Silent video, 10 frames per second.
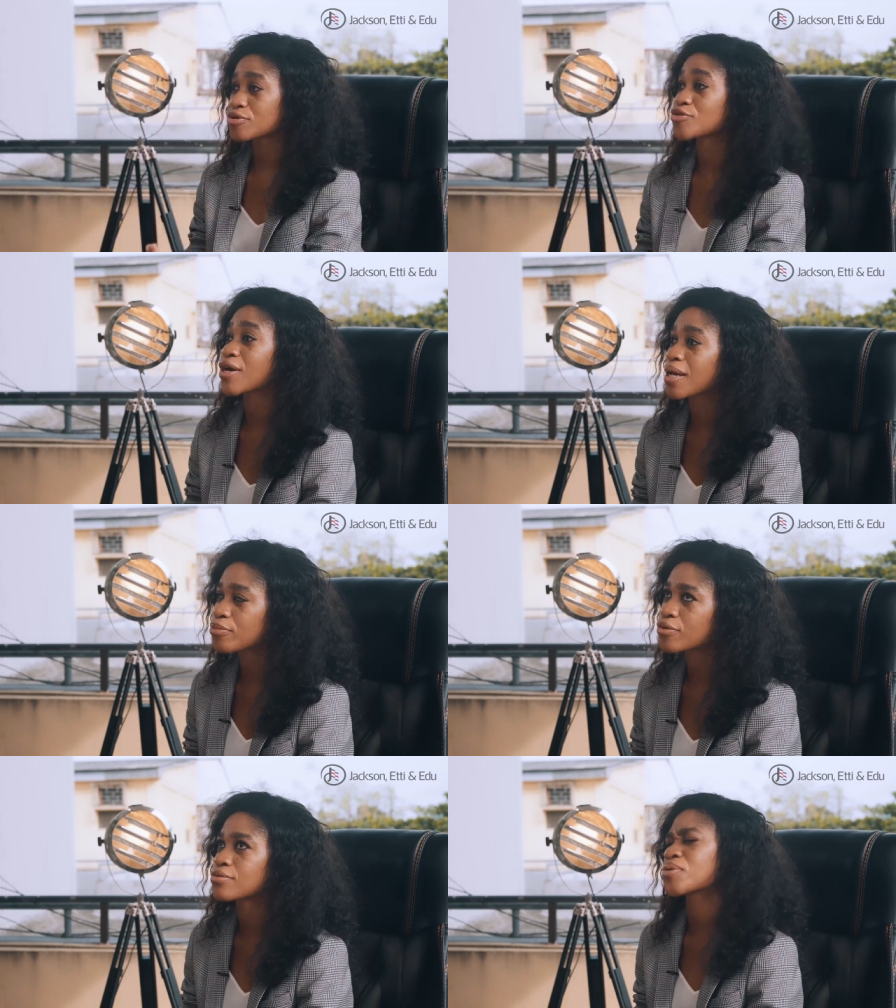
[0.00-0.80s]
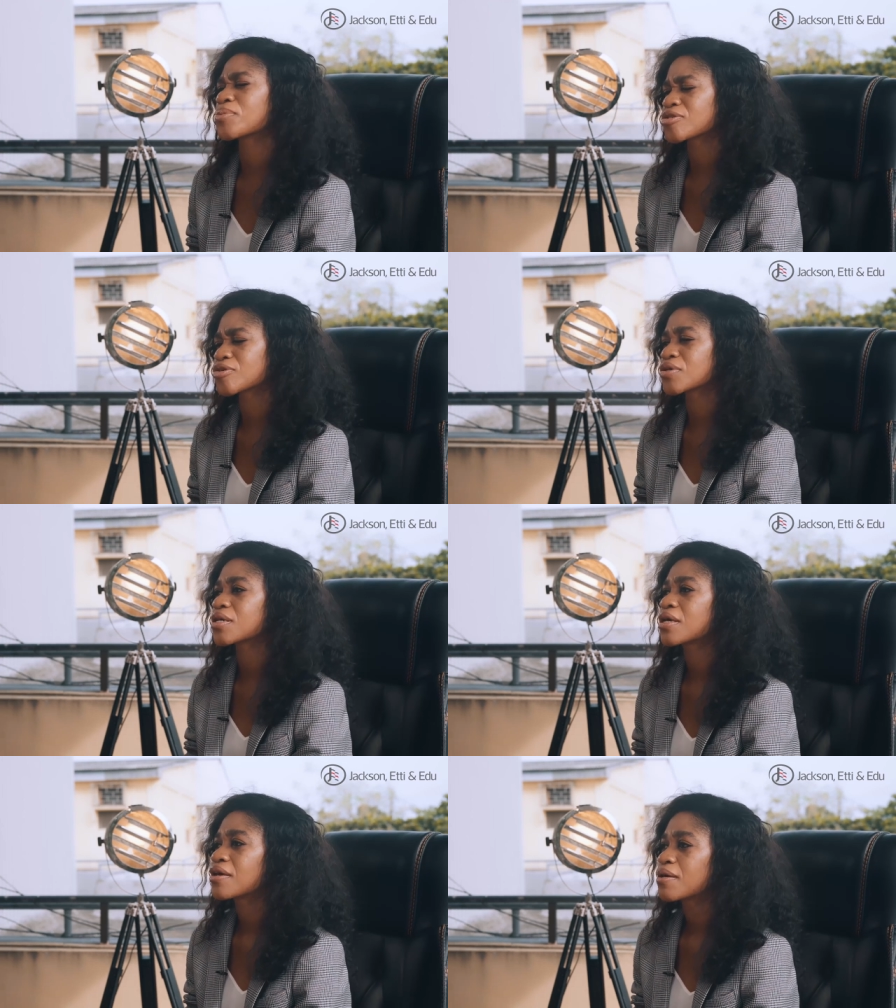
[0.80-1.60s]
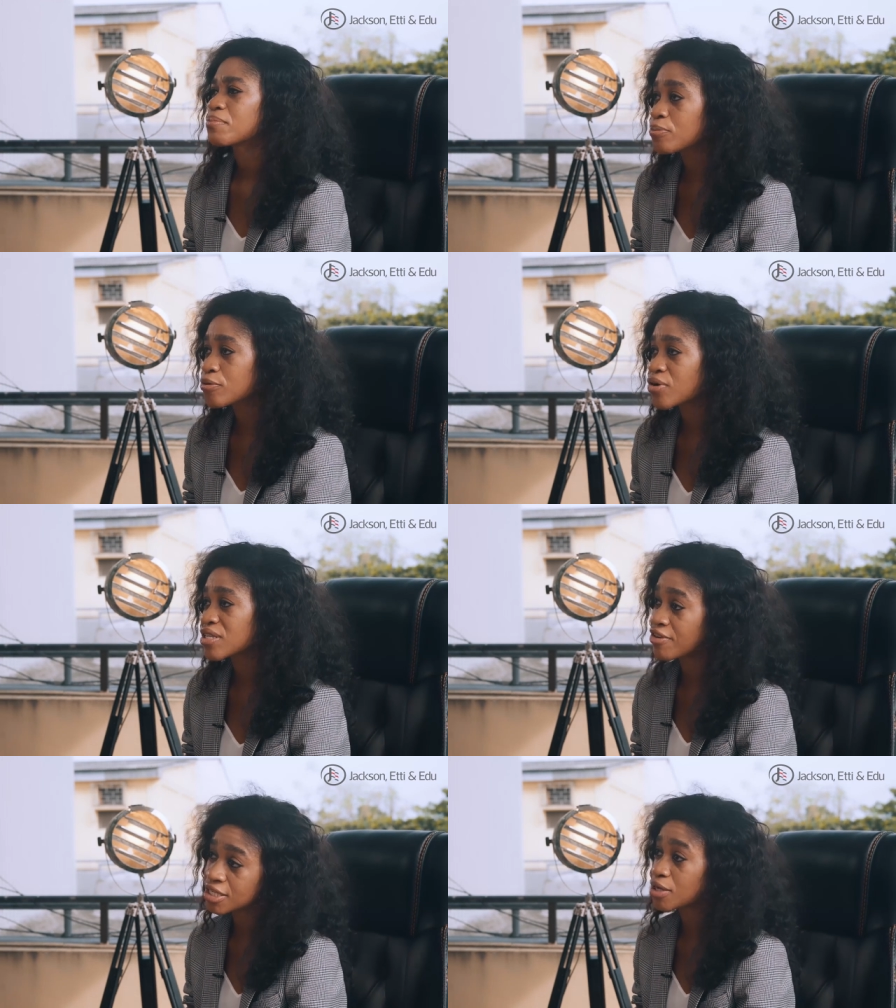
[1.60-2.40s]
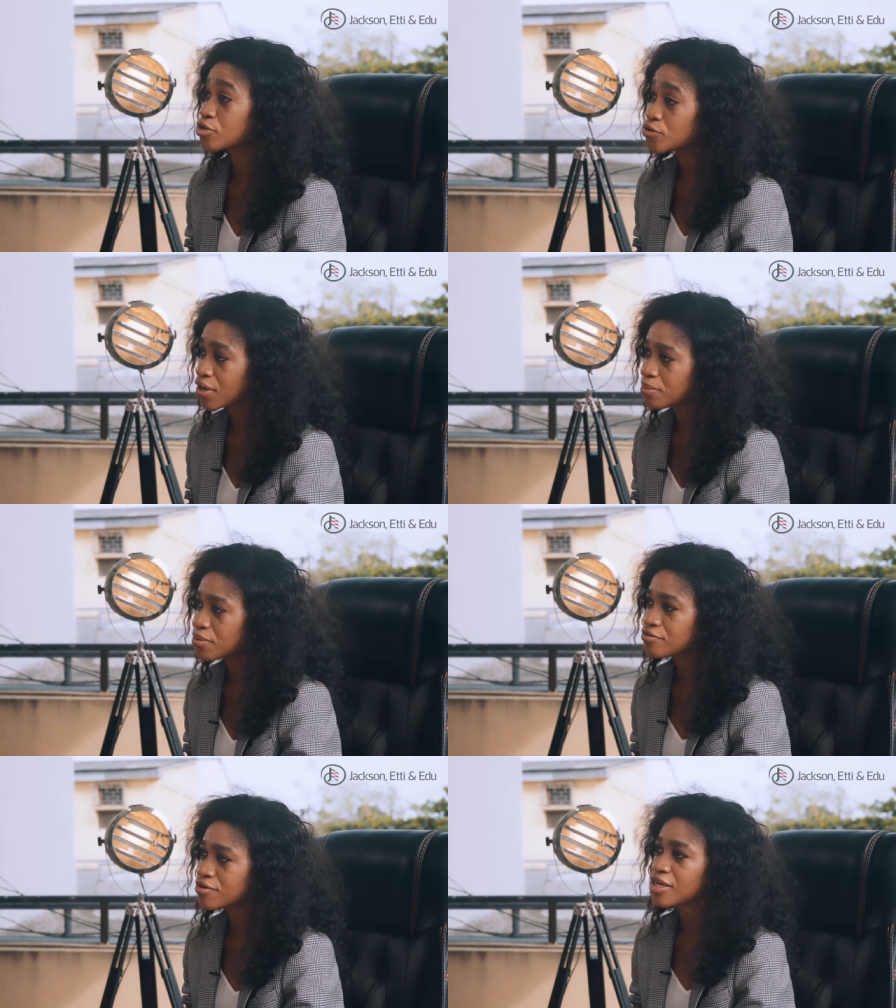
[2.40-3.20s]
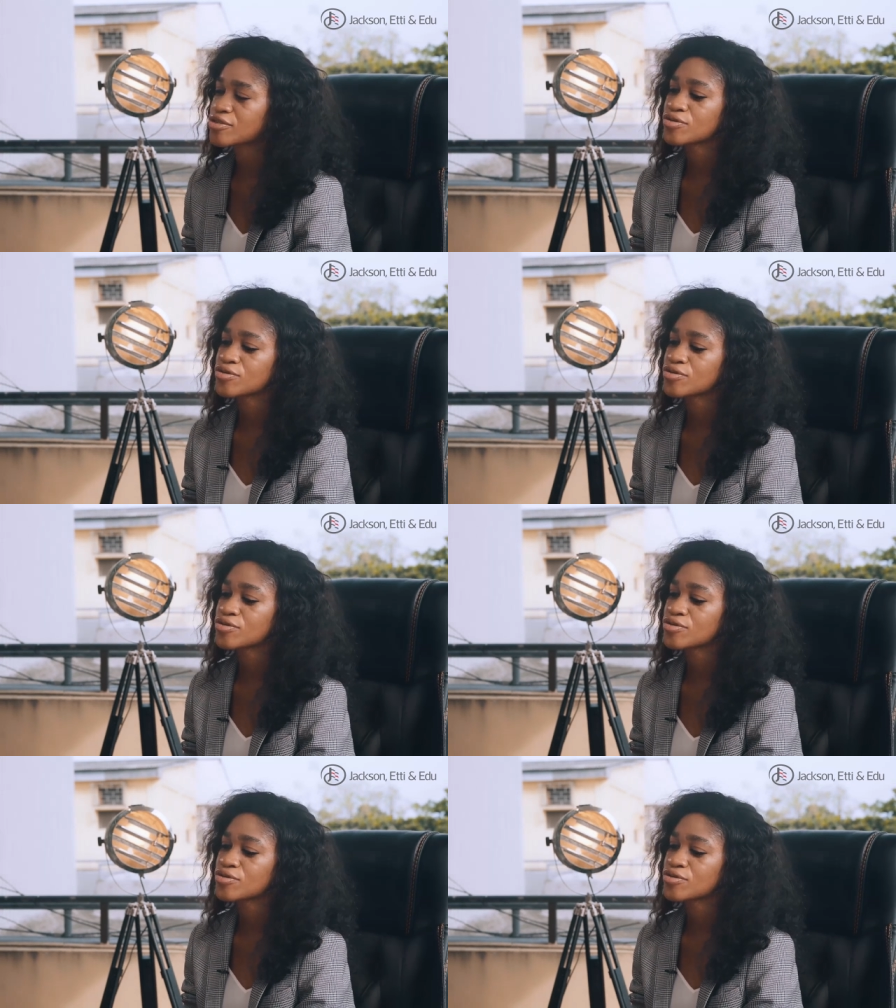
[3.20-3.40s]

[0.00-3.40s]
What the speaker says: own tribe. Well, not women, sorry. People always invest in their own tribe, right?